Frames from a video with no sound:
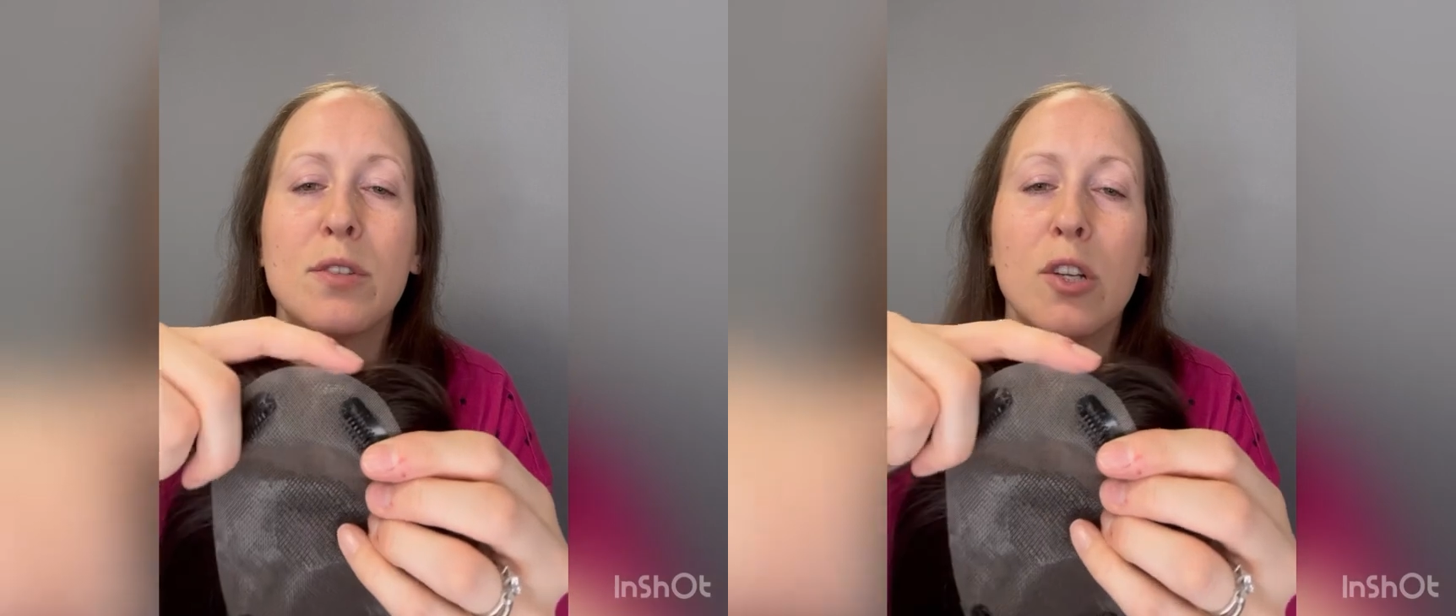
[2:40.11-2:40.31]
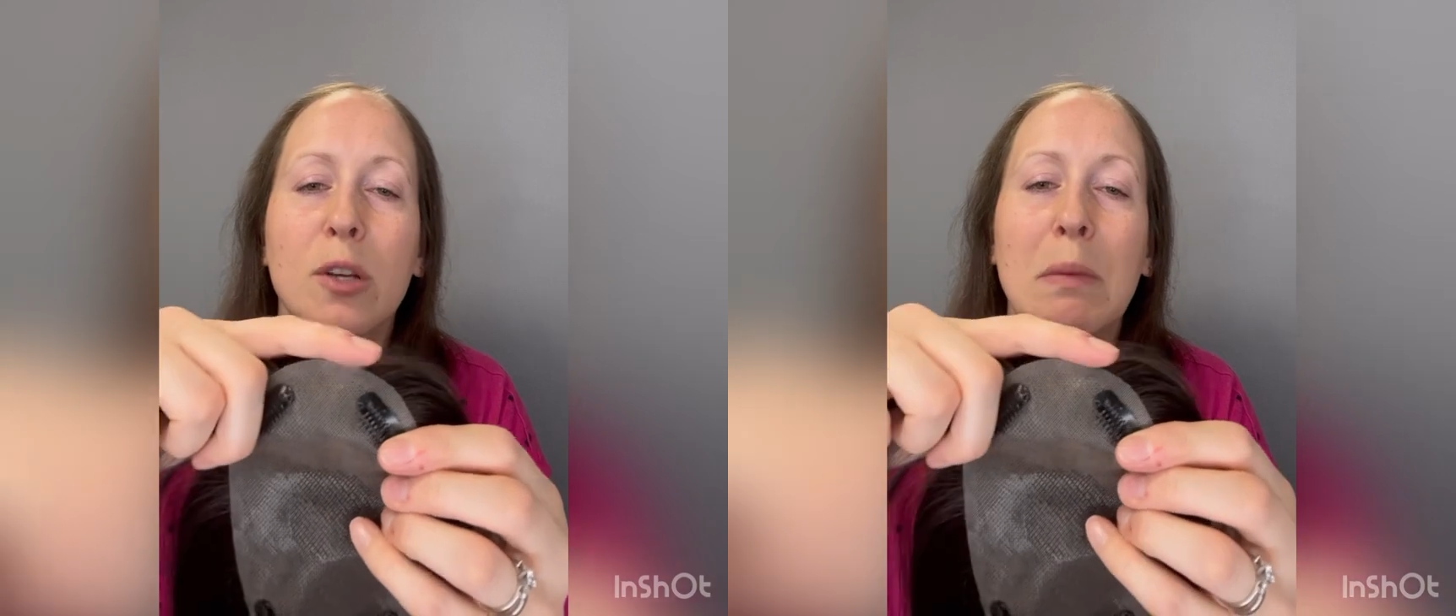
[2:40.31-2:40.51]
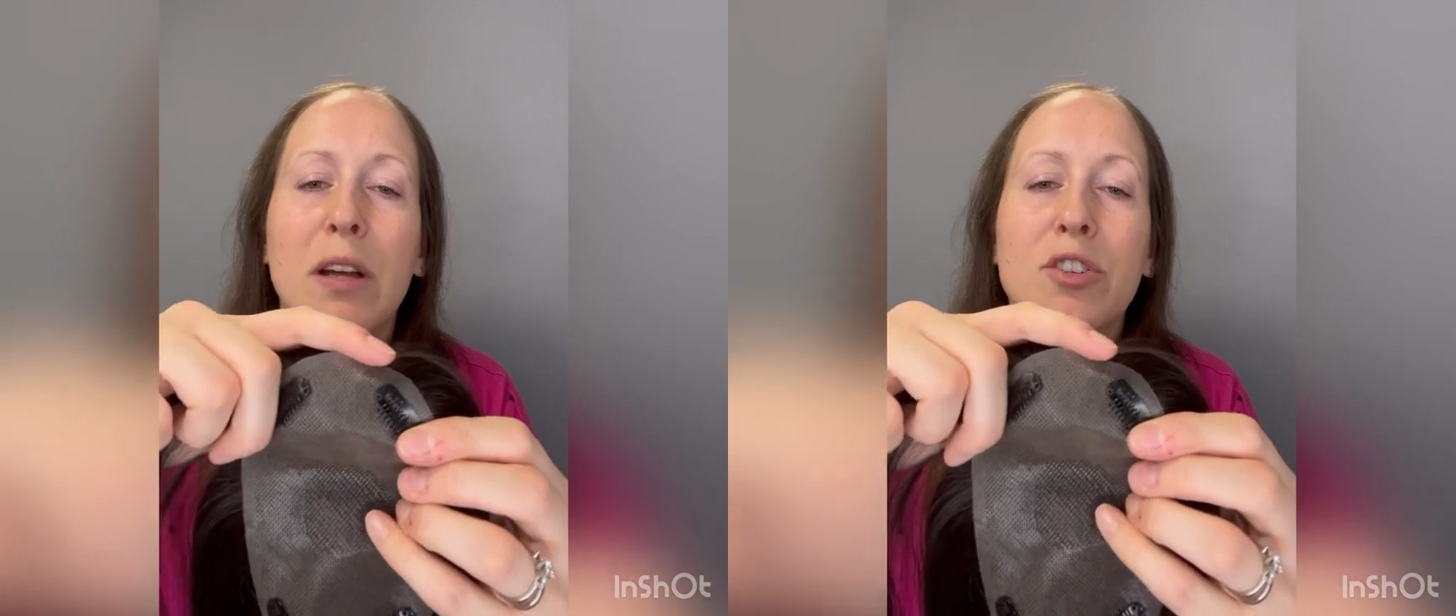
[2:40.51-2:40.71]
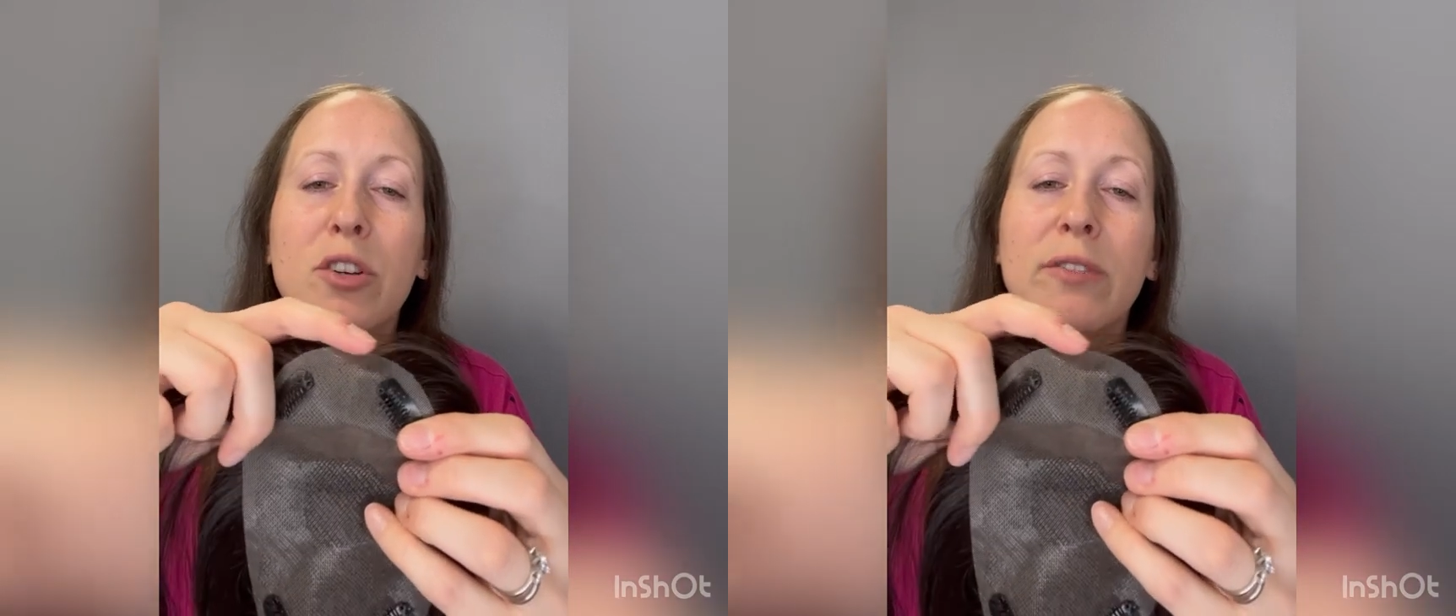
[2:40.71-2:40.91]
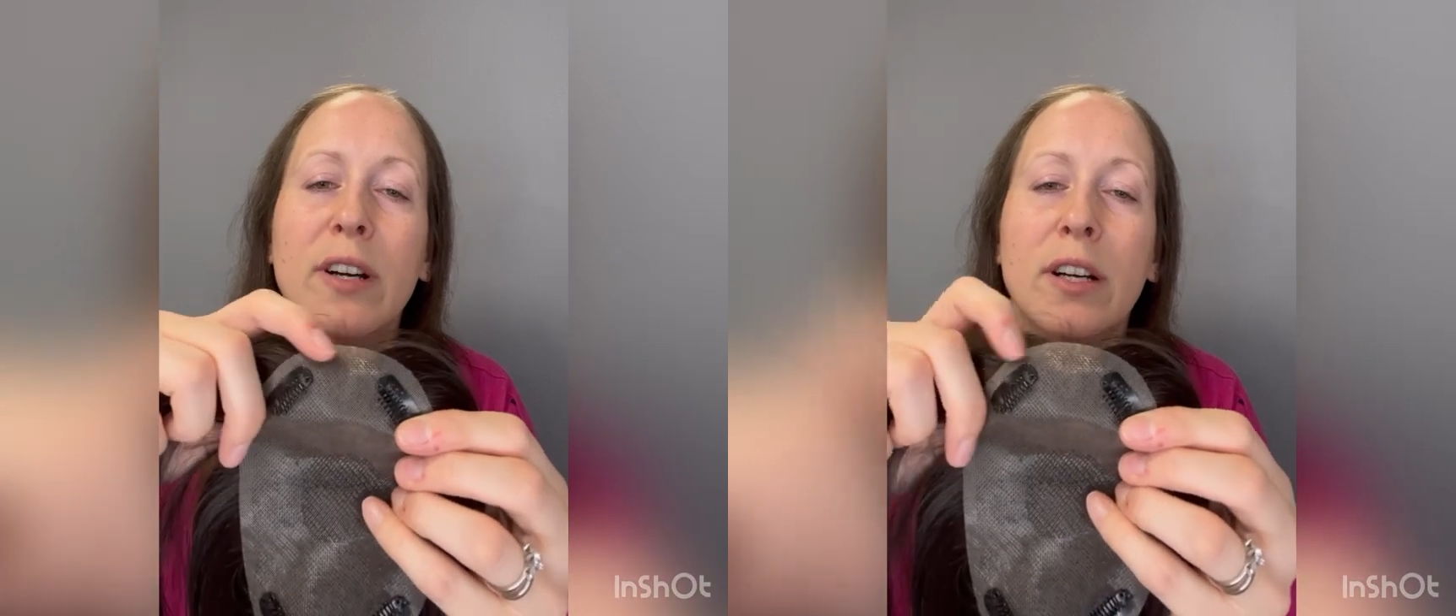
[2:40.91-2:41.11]
too much
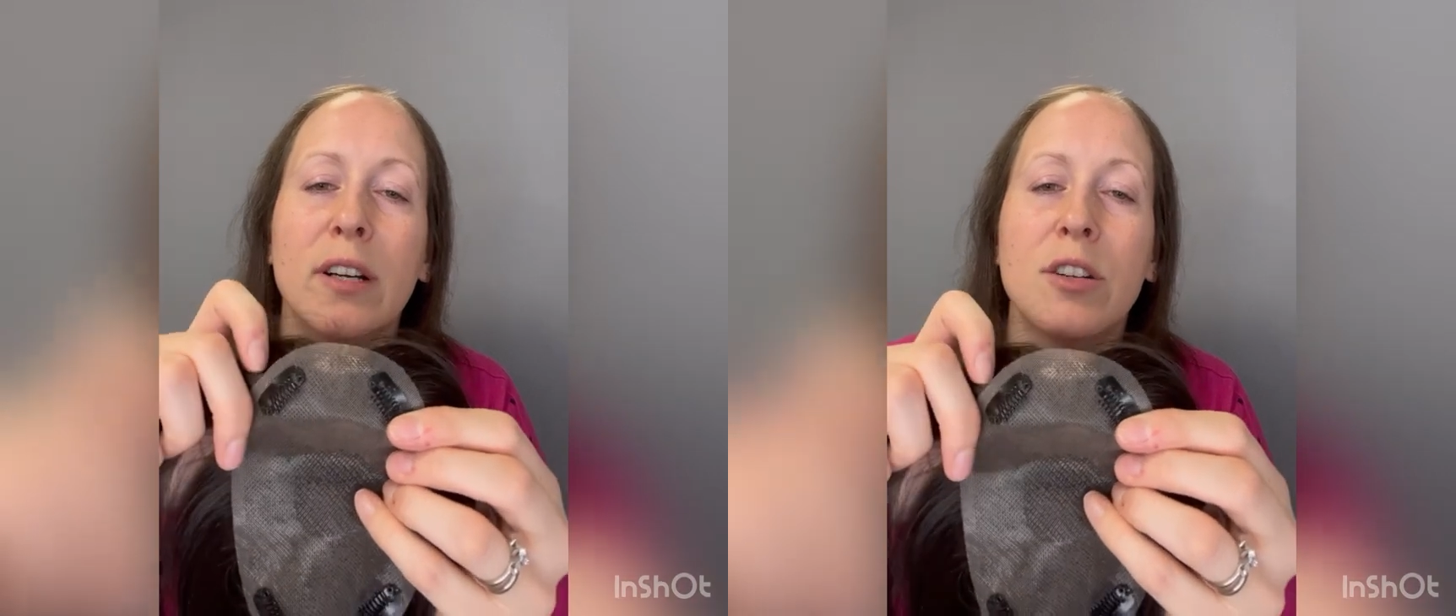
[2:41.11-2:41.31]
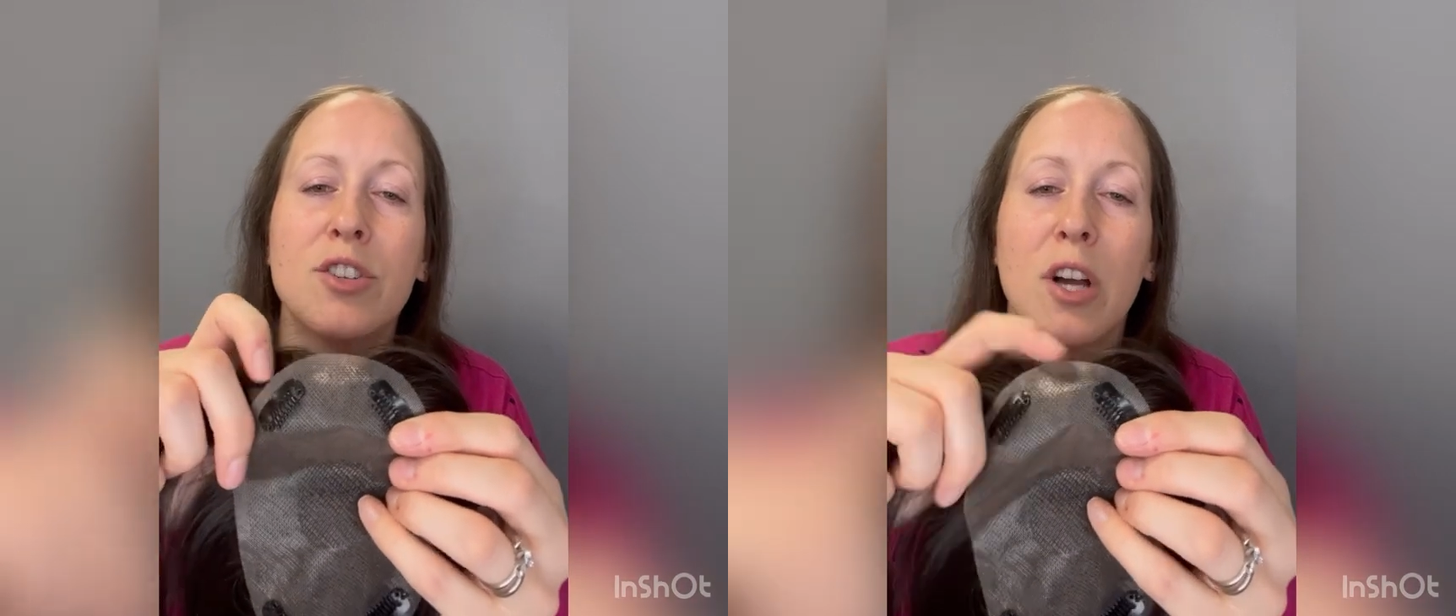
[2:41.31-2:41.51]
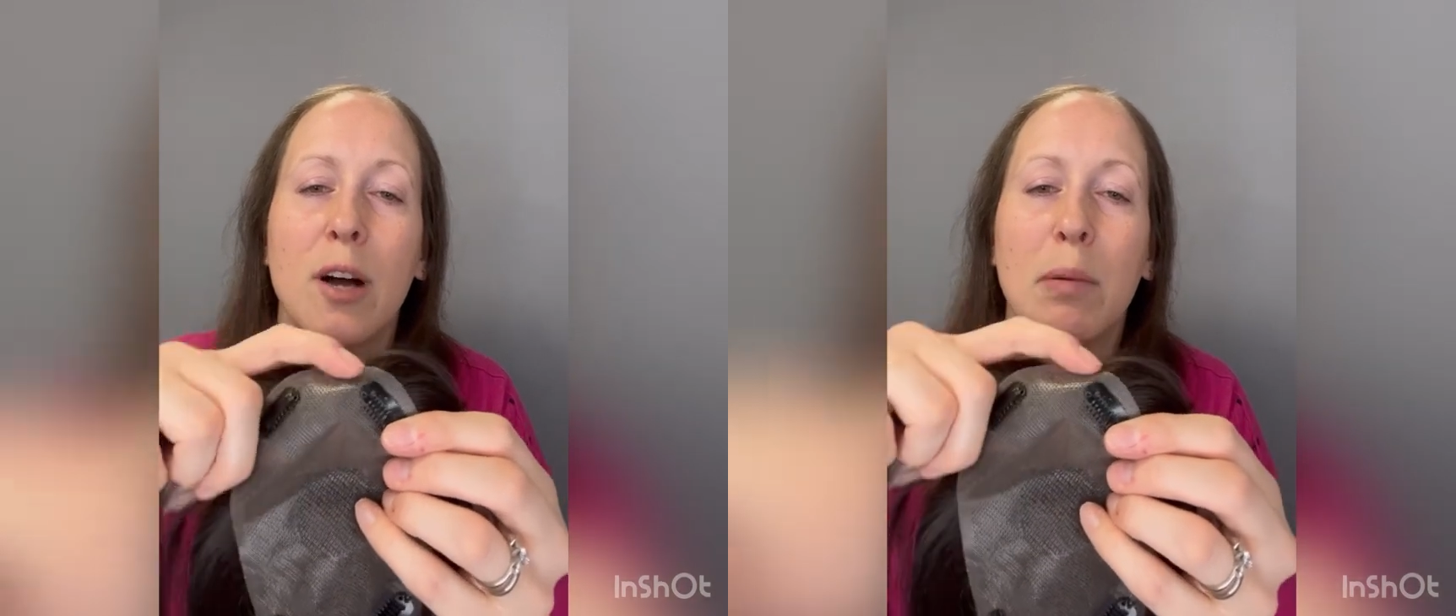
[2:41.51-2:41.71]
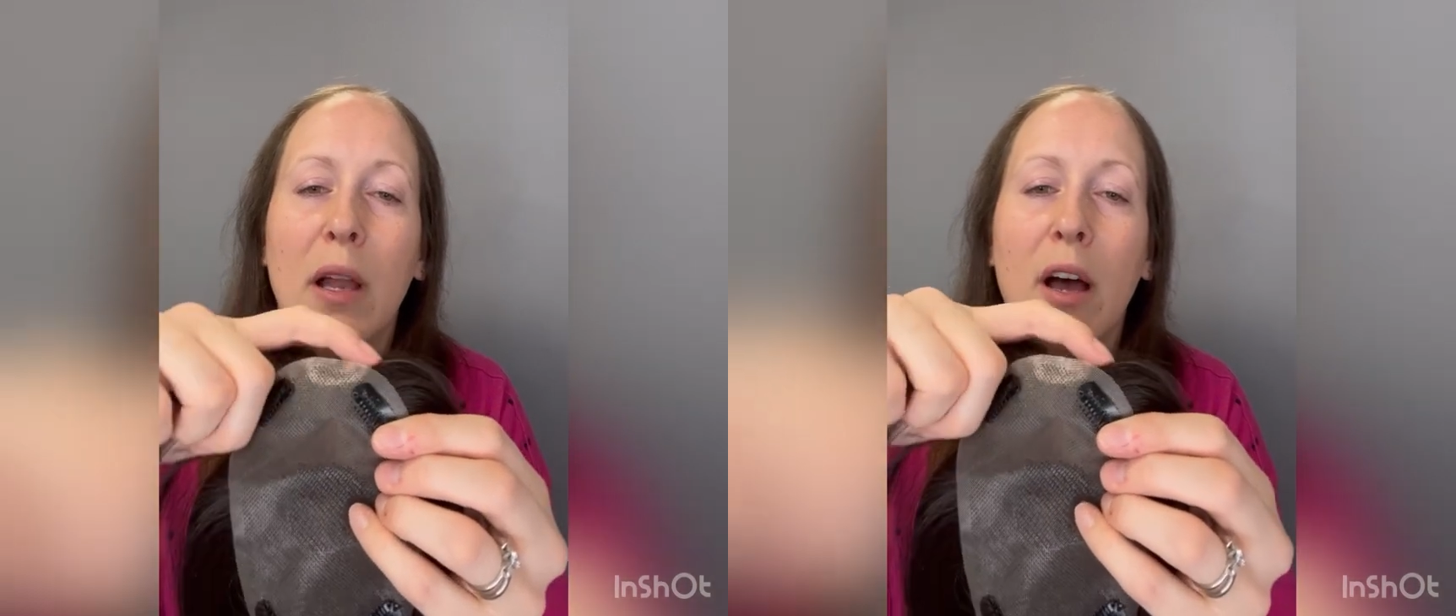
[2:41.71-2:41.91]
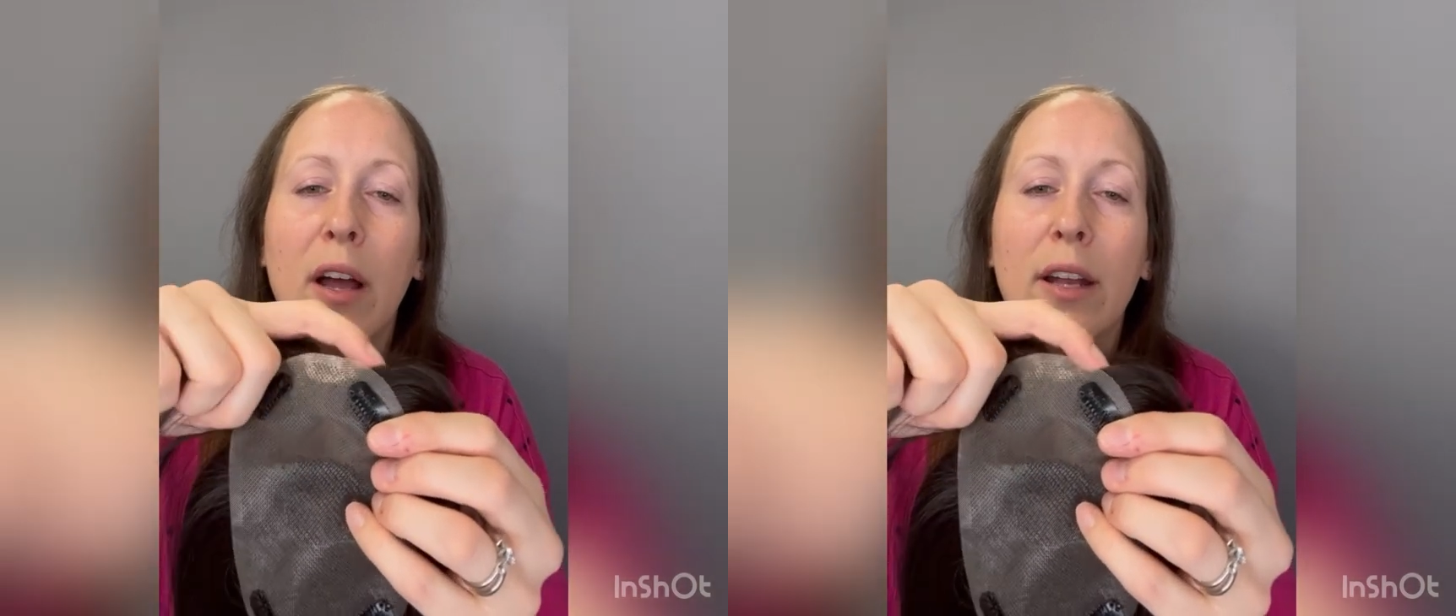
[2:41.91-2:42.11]
of a sharp
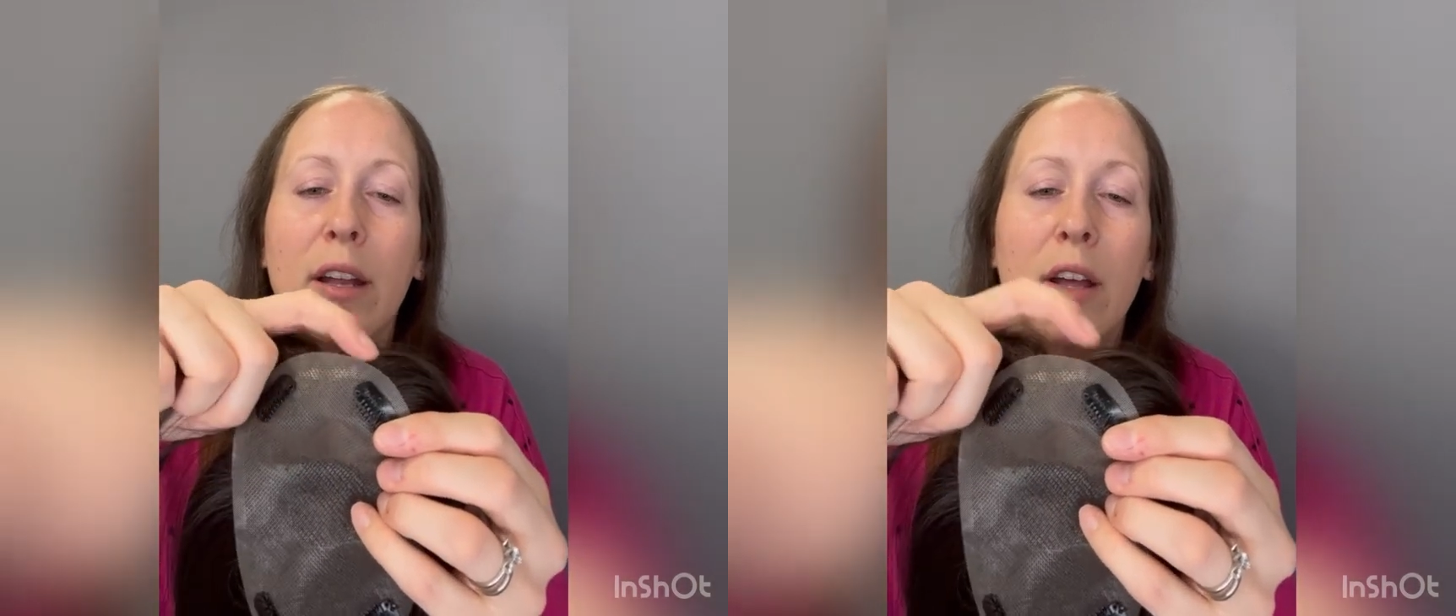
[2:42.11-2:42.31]
line,